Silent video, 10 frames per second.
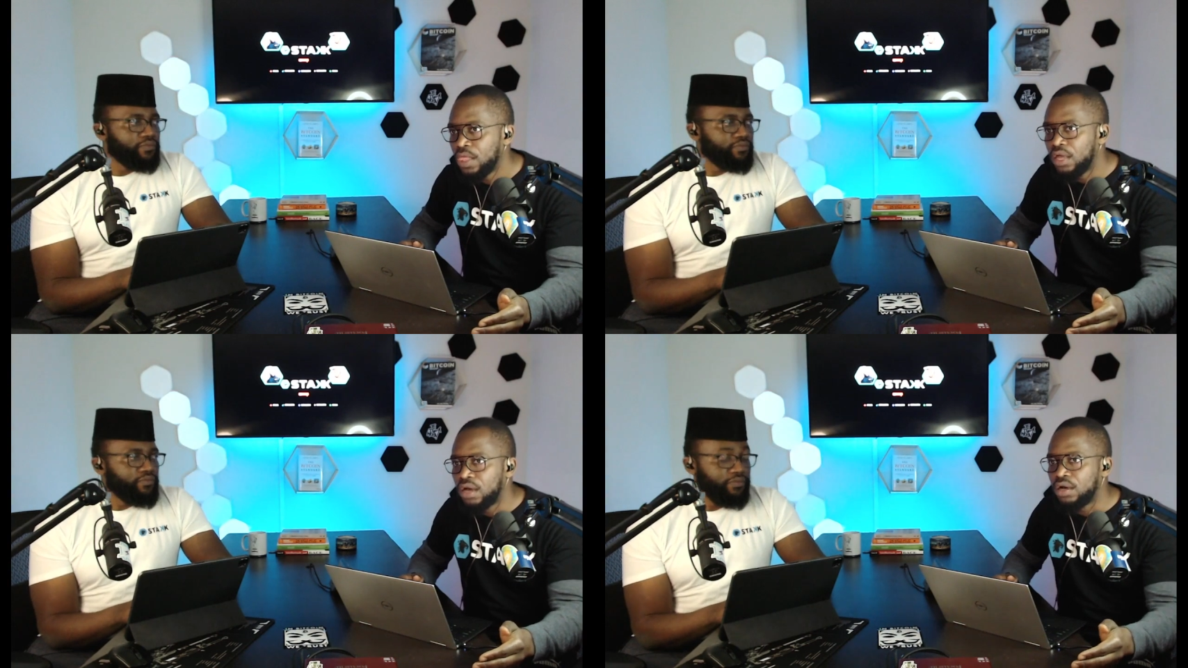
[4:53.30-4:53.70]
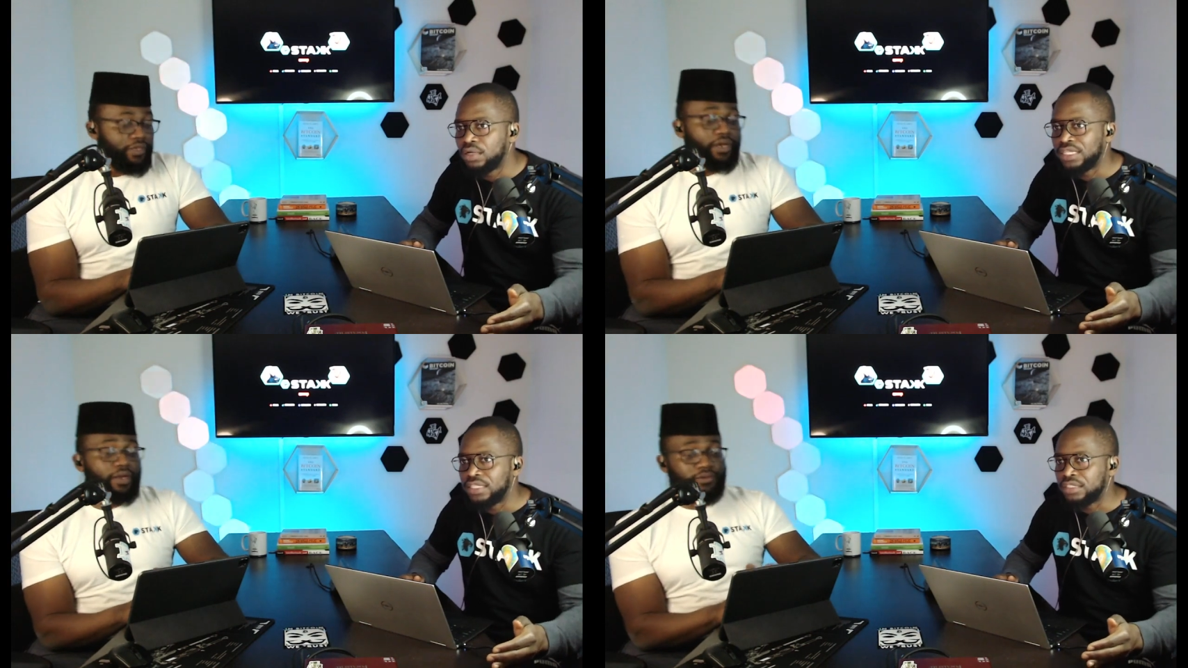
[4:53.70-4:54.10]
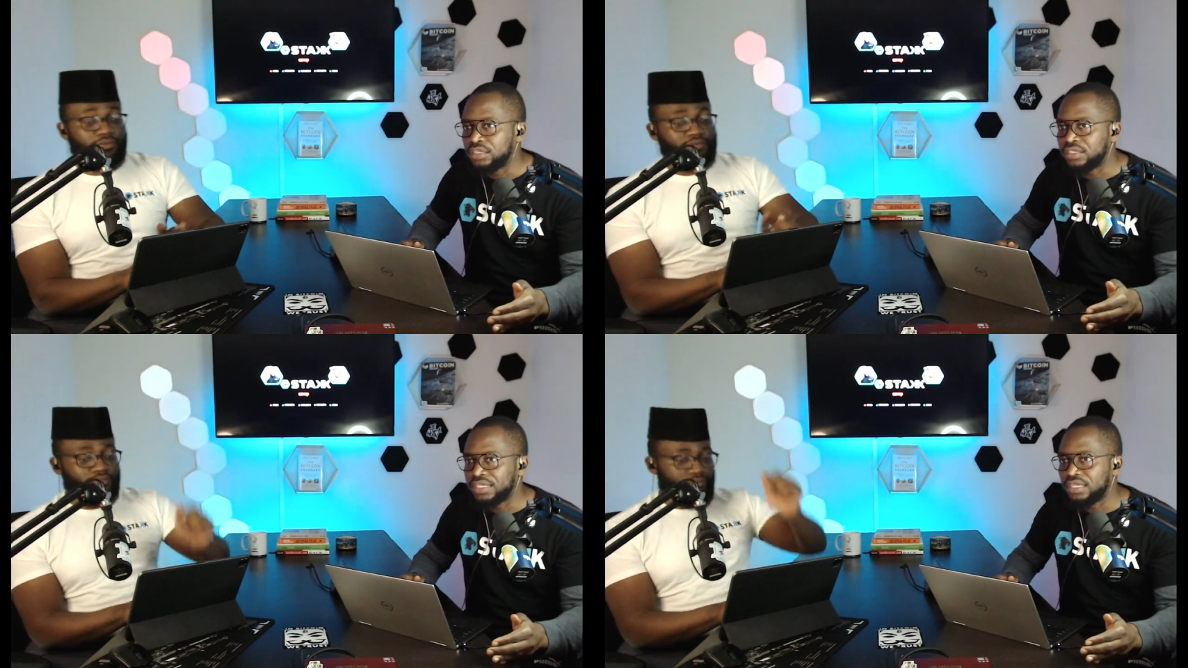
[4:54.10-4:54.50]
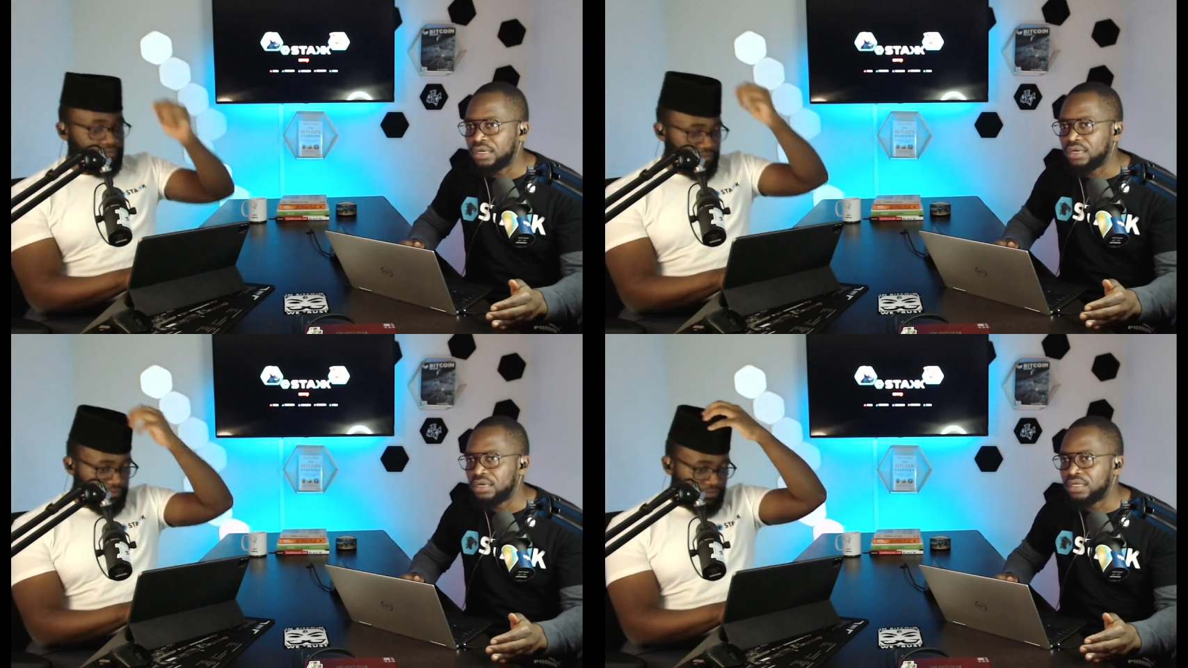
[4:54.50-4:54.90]
Speaker 1: Uh, yeah. That they just think
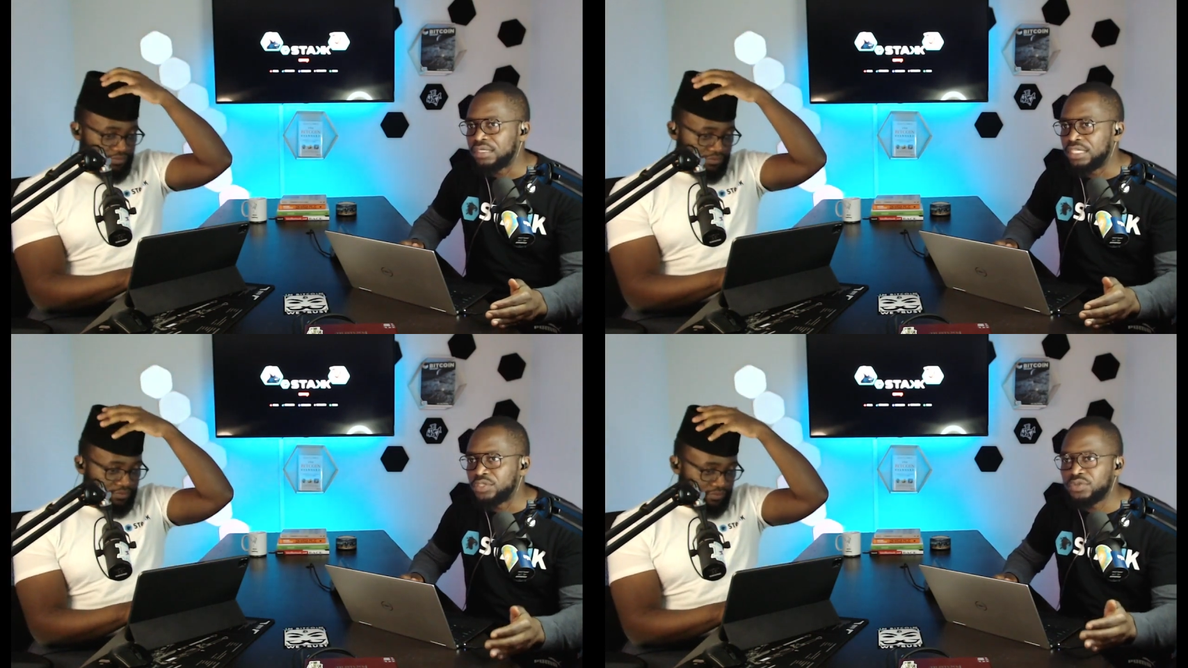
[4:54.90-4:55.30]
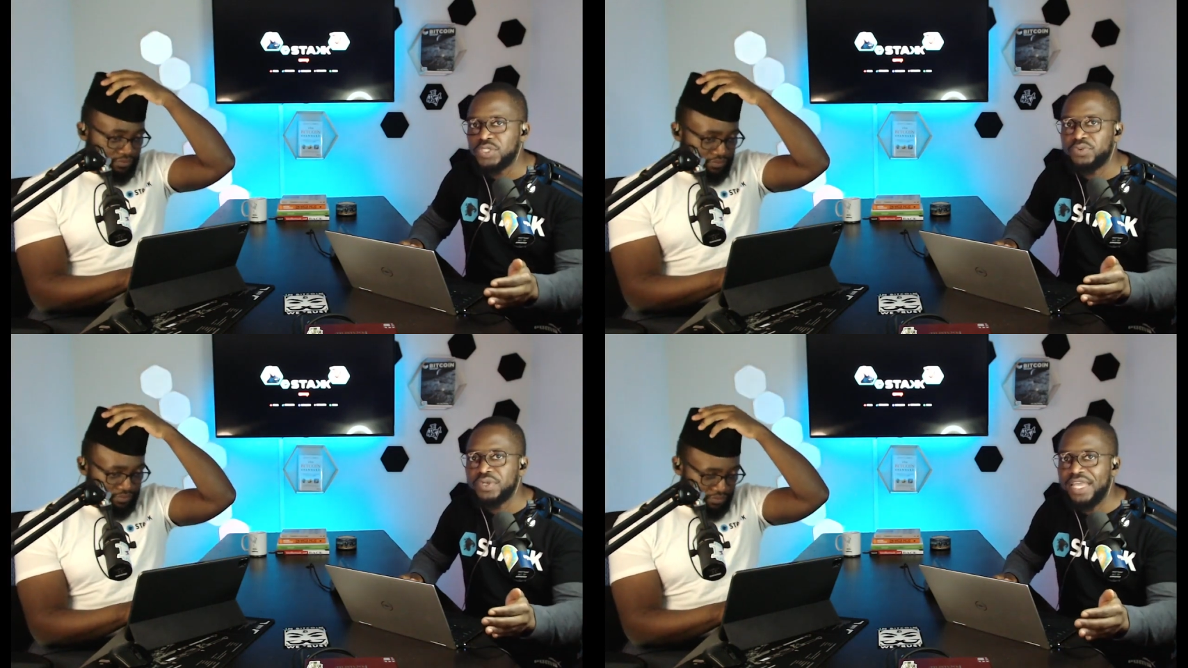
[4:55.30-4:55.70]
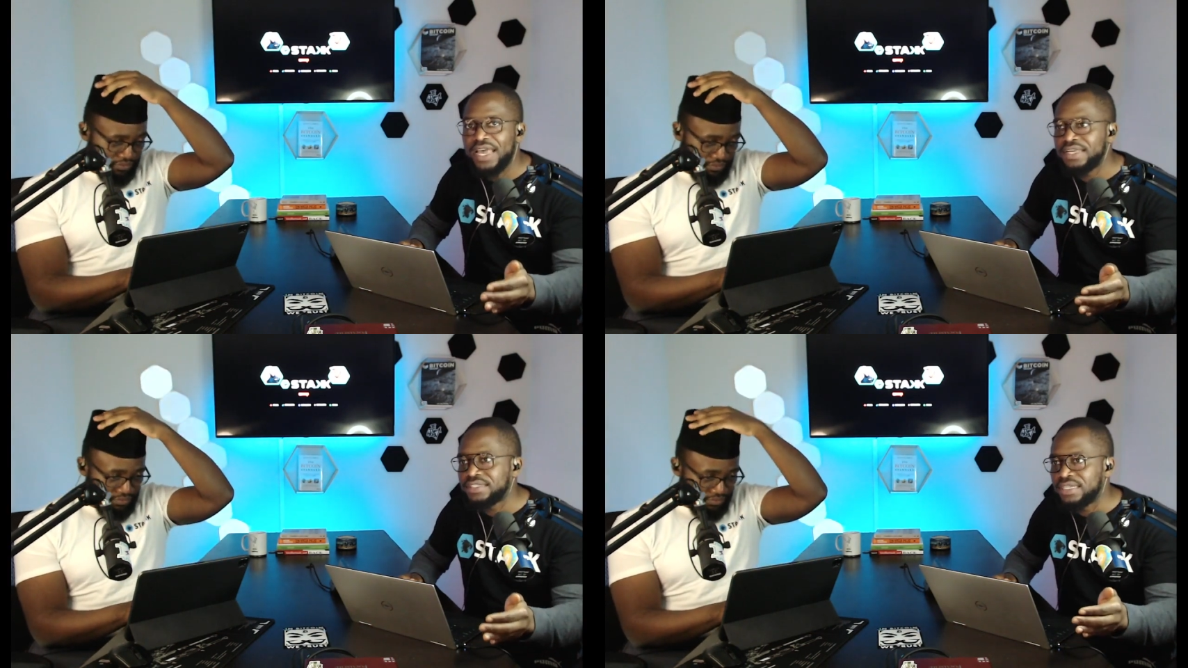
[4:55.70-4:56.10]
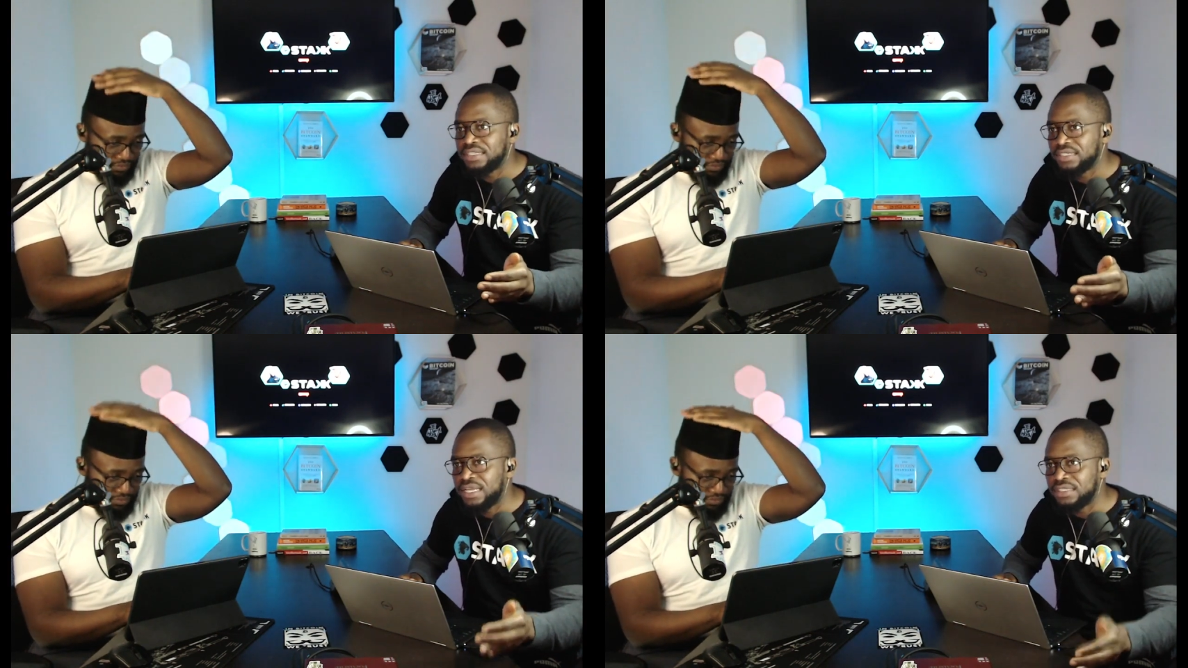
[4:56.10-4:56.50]
uh, interest rate hikes
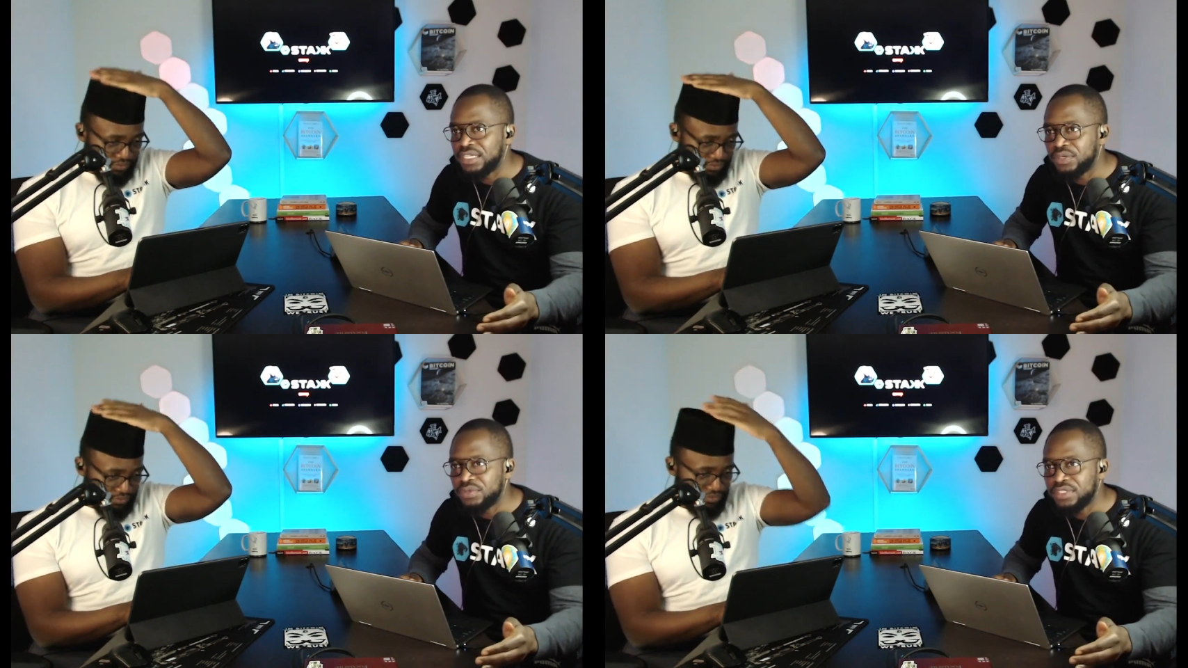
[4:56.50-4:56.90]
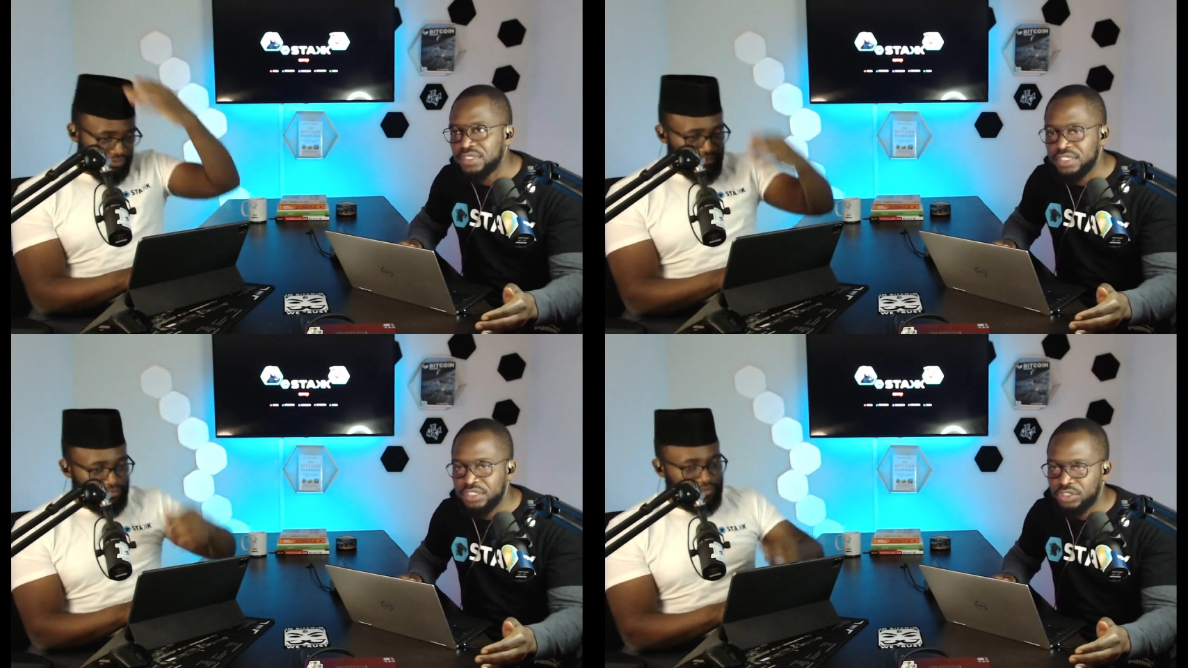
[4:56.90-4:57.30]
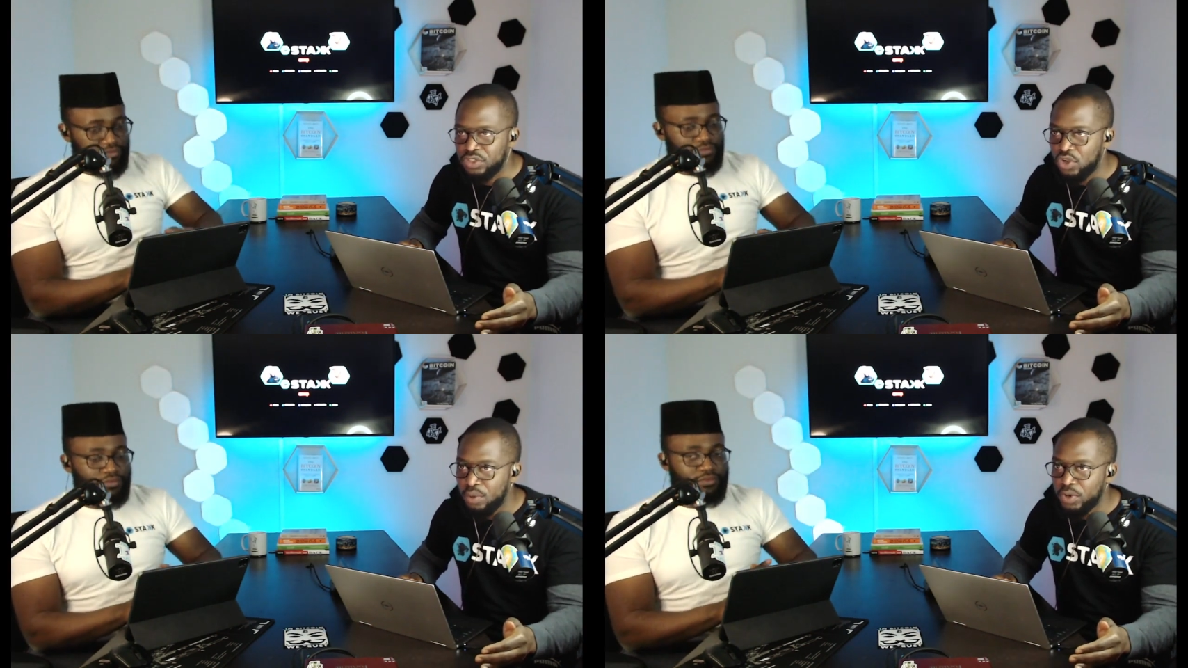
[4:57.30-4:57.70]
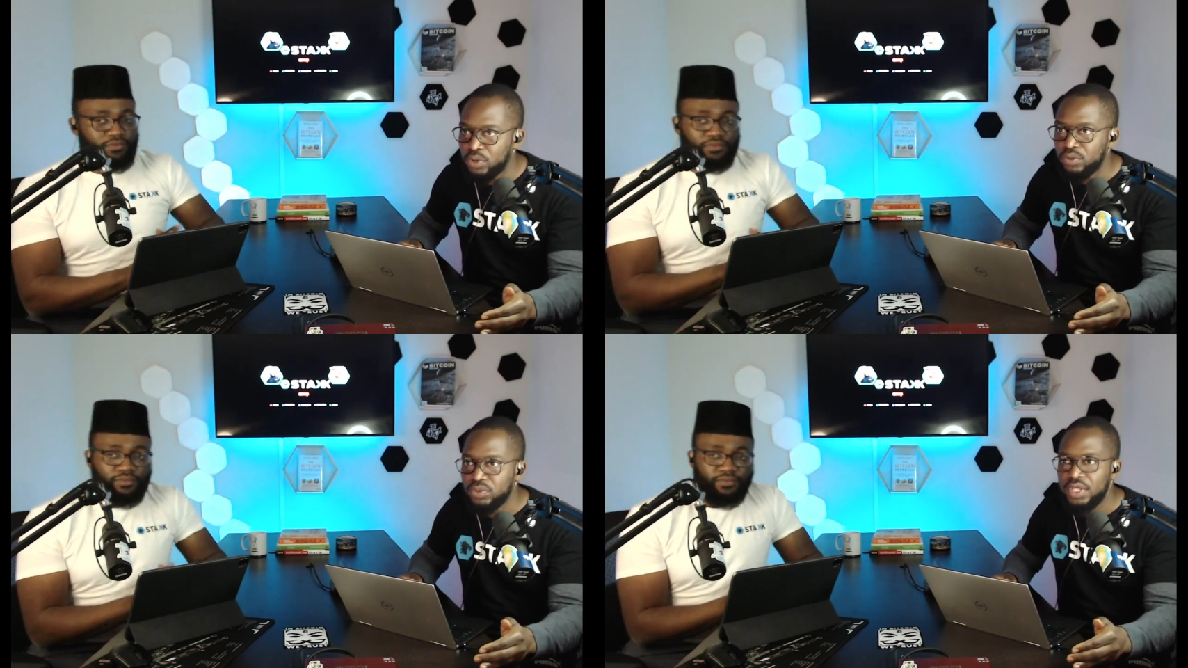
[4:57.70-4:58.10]
and, and decreases is
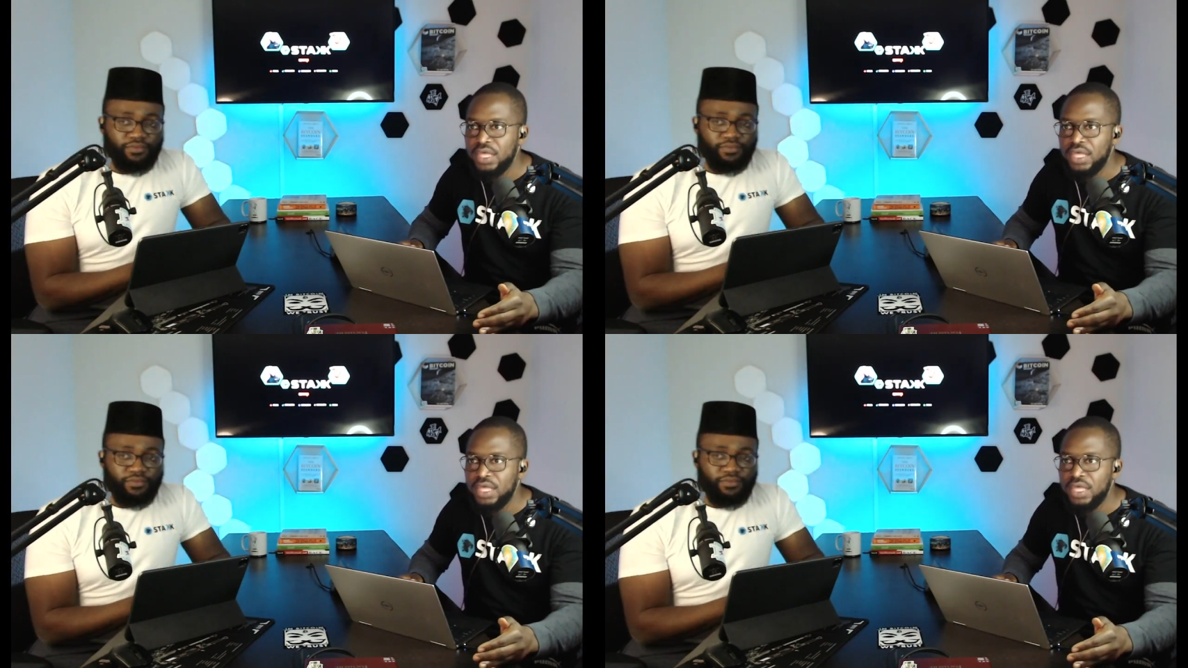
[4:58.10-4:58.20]
normal.